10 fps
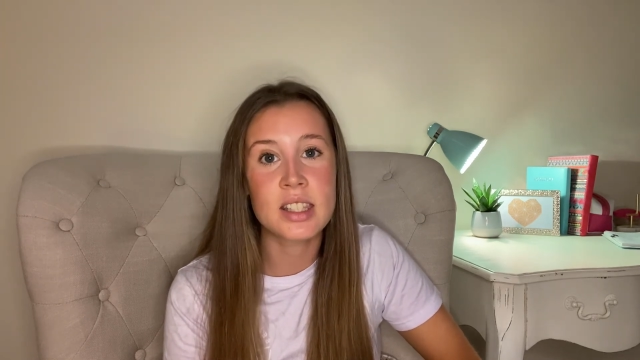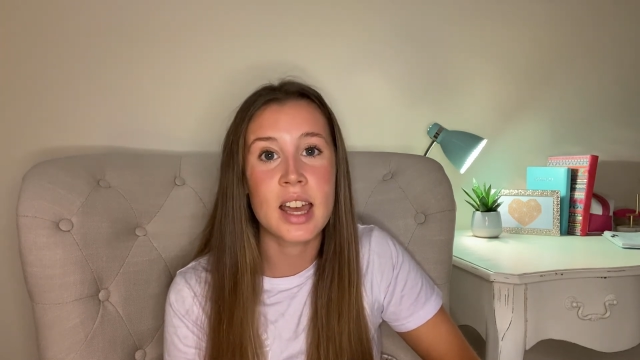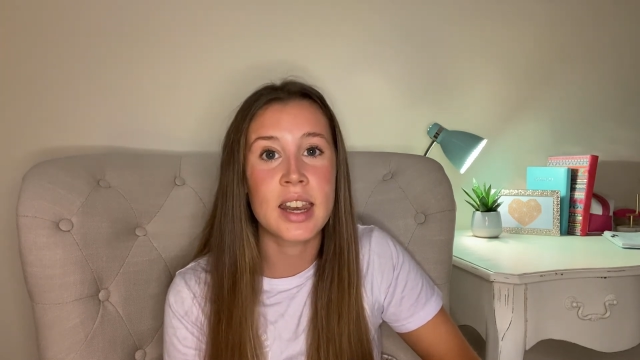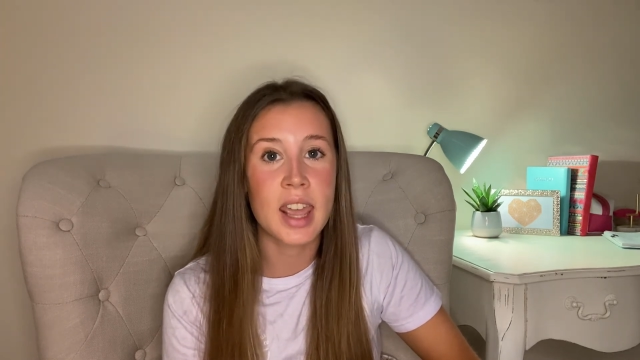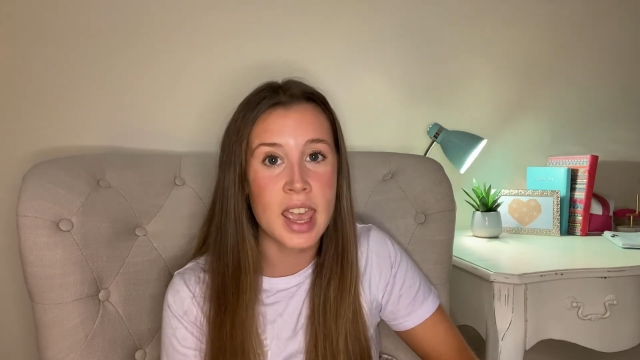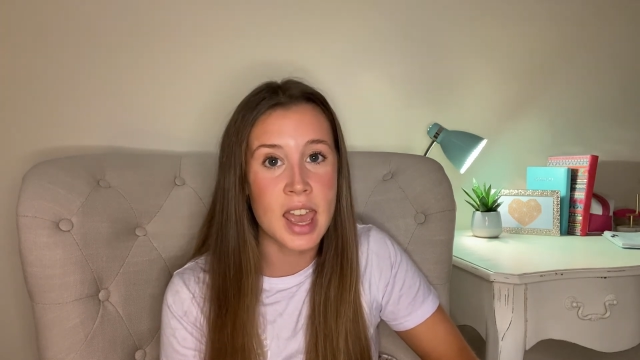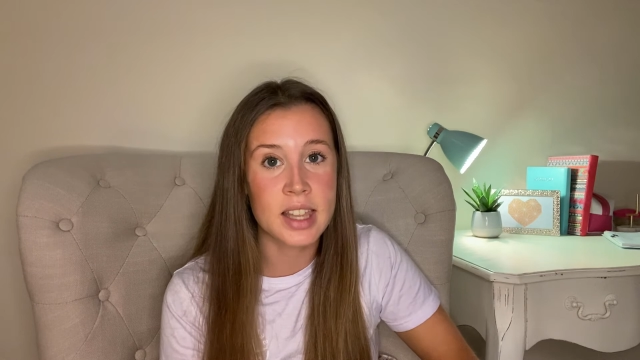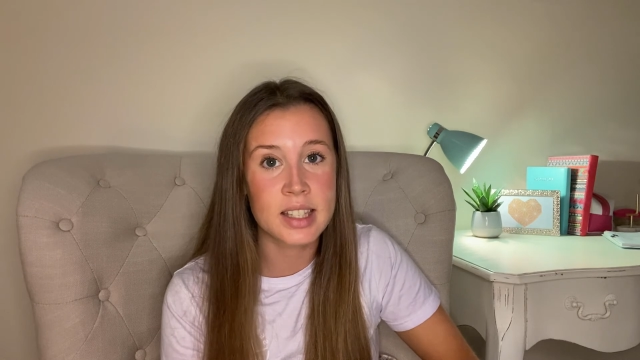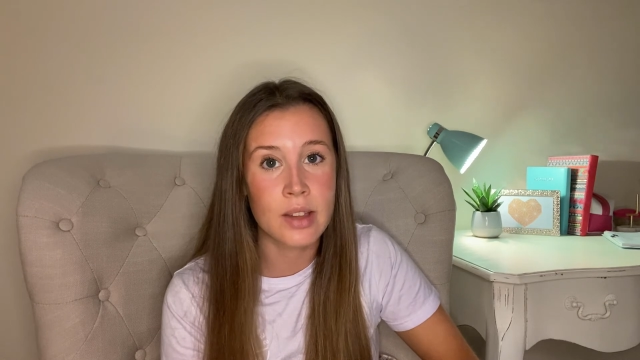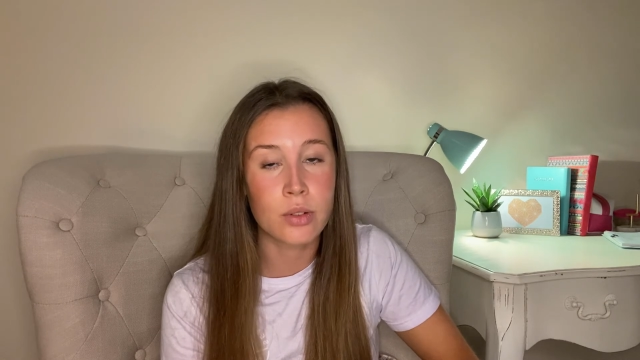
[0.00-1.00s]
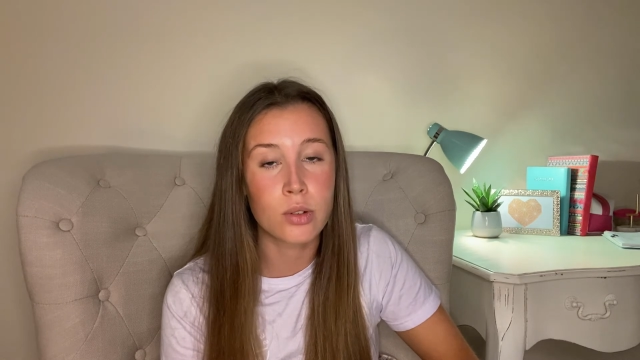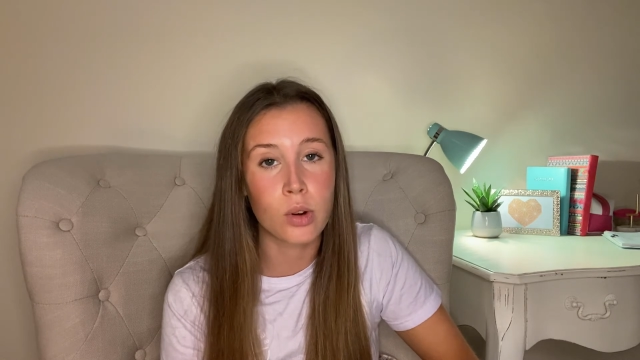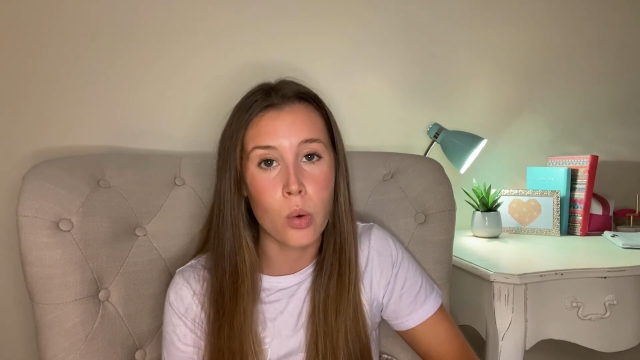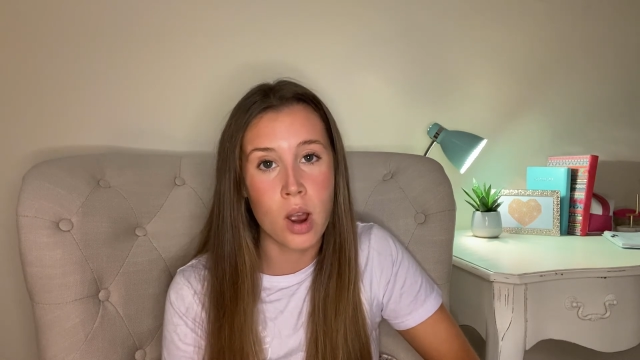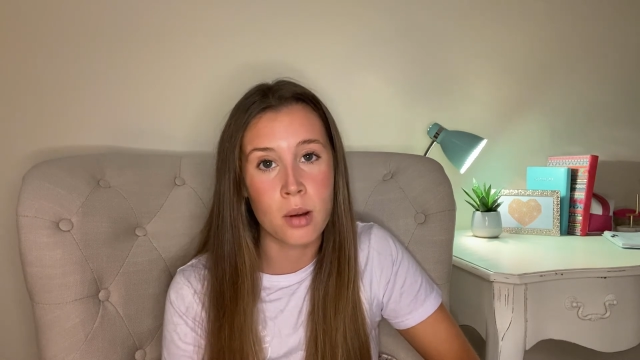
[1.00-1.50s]
and AS level
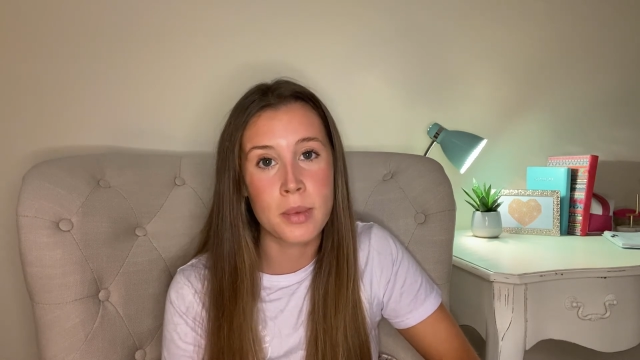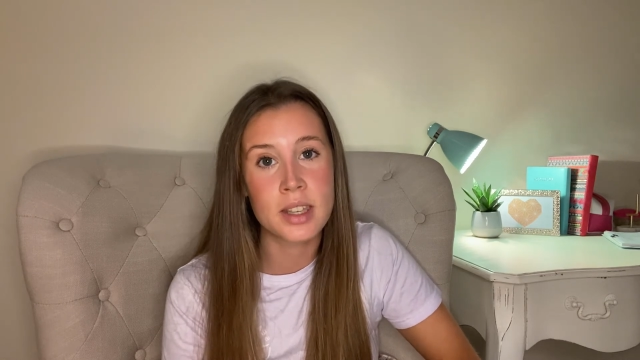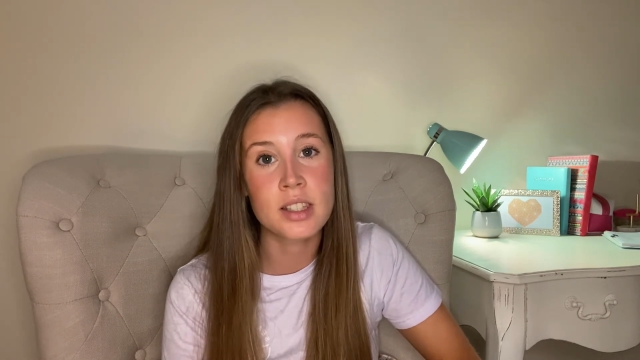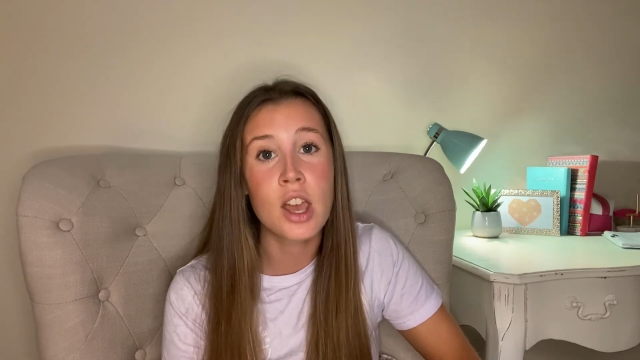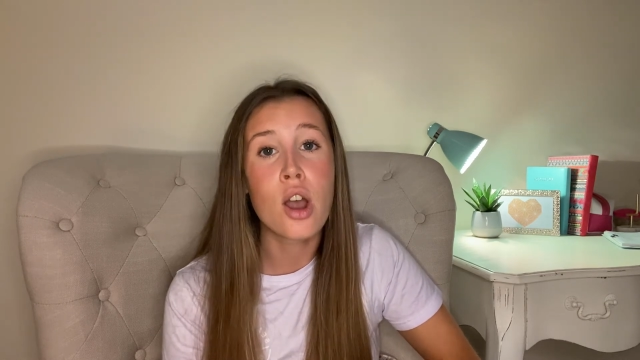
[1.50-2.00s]
requirements